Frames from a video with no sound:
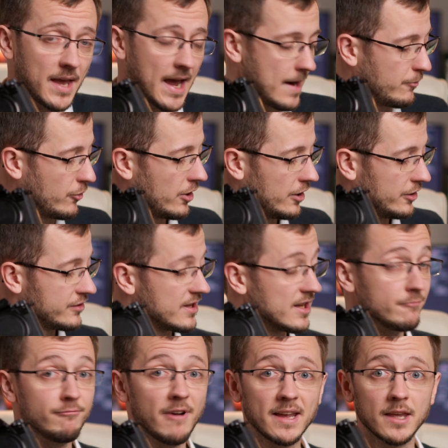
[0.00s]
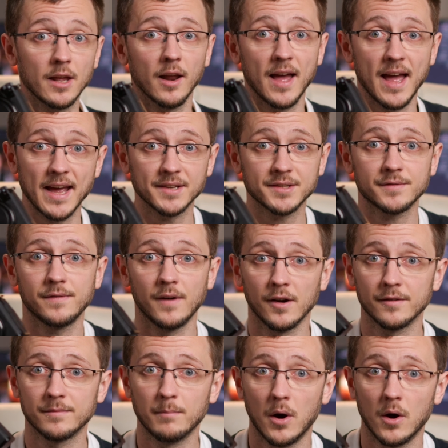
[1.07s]
camera as the regular
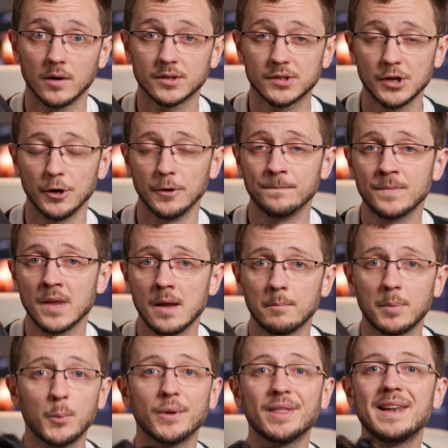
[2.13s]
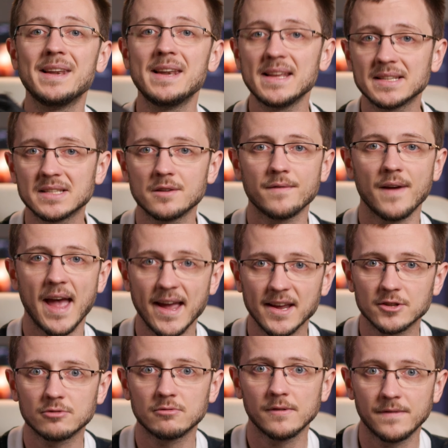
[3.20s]
S5 Mark II, but with a list of
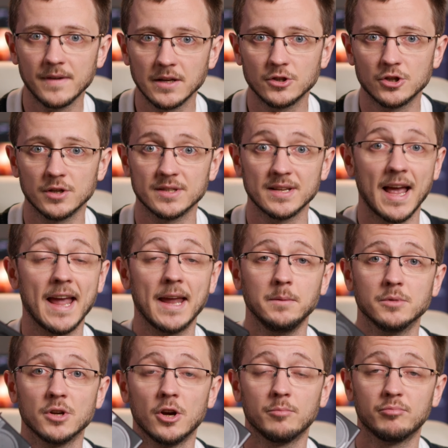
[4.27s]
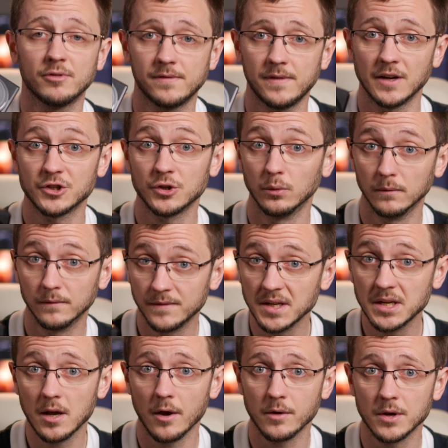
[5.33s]
extra features aimed at professional
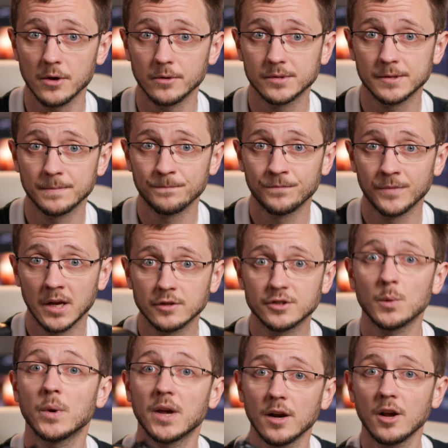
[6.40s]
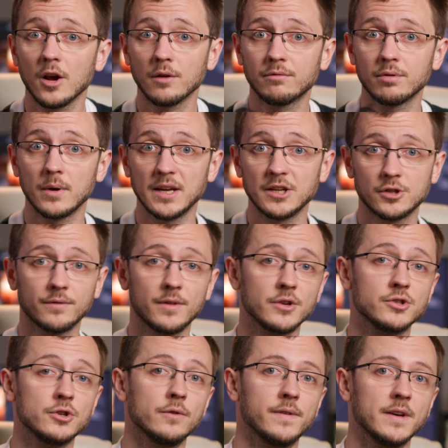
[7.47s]
video use. So we're going to go through each of those
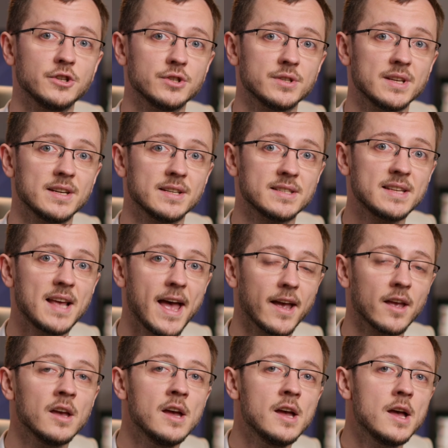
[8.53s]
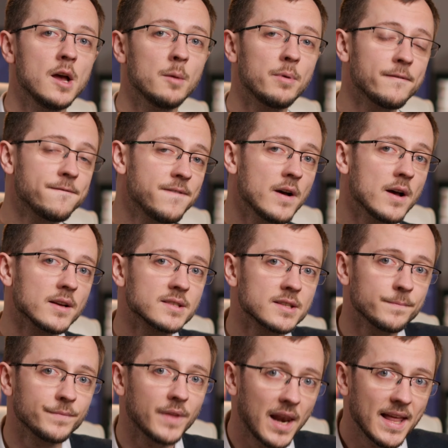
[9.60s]
new features in a sec, but first,
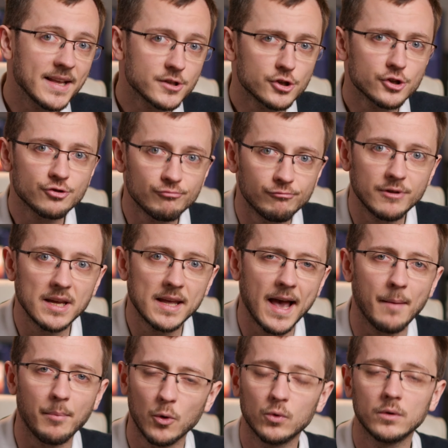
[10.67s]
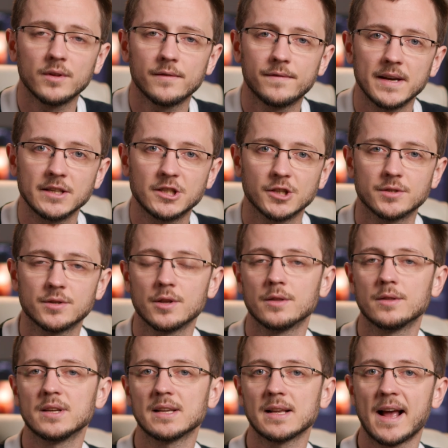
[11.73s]
let's just recap all of the features that
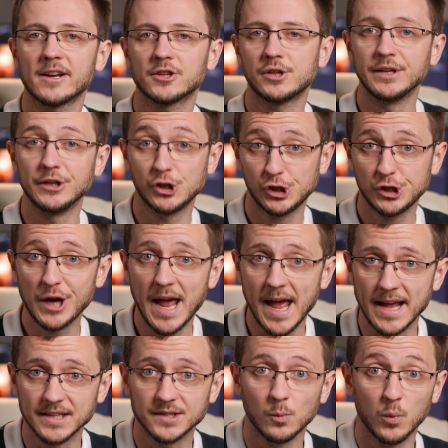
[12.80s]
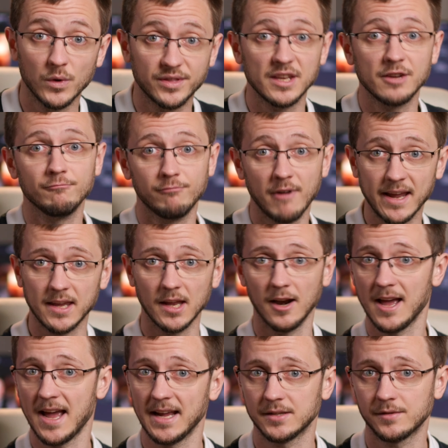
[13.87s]
this actually shares with the
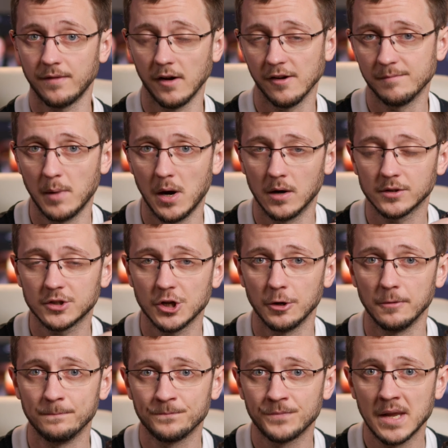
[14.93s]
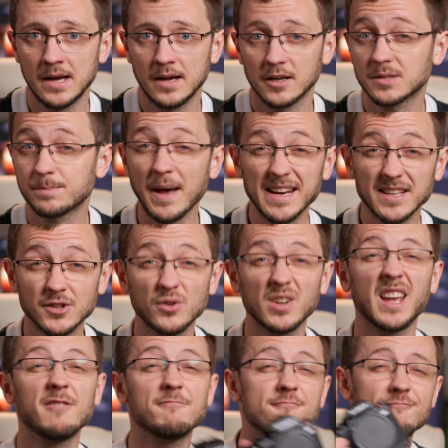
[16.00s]
regular S5 Mark II, as Panasonic
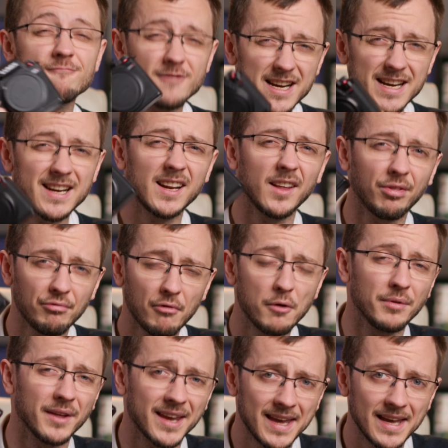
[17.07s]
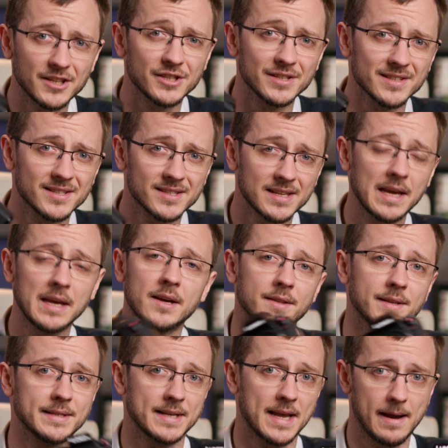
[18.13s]
have really thrown the kitchen sink at
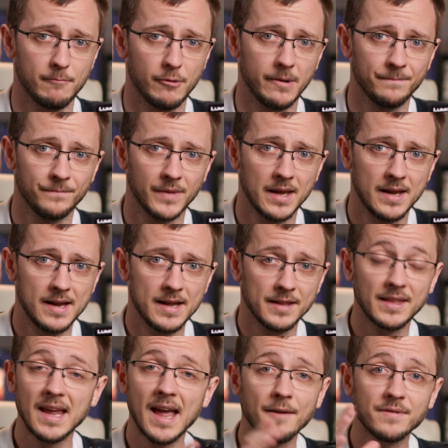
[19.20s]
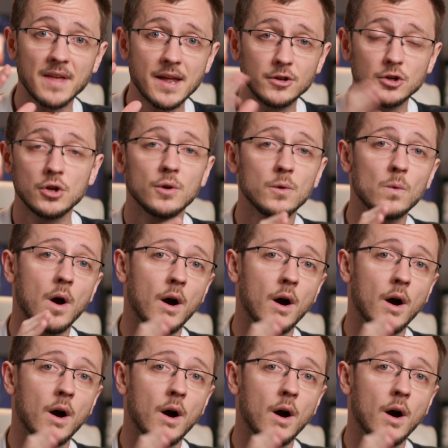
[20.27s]
this camera. They have their new